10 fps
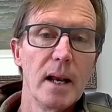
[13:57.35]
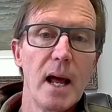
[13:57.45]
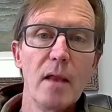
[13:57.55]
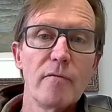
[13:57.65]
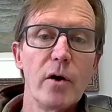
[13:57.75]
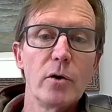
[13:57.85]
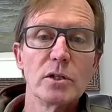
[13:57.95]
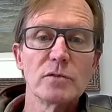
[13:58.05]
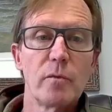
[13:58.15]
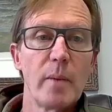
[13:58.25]
lot of the
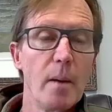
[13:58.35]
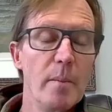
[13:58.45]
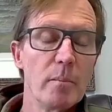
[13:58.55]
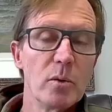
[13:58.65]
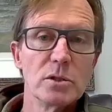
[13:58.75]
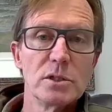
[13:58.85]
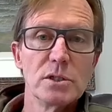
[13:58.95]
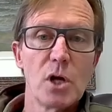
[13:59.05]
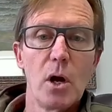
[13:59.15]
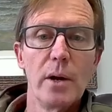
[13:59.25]
focus from our members
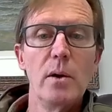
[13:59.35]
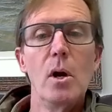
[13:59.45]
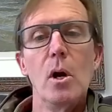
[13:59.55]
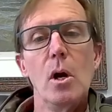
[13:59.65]
is on,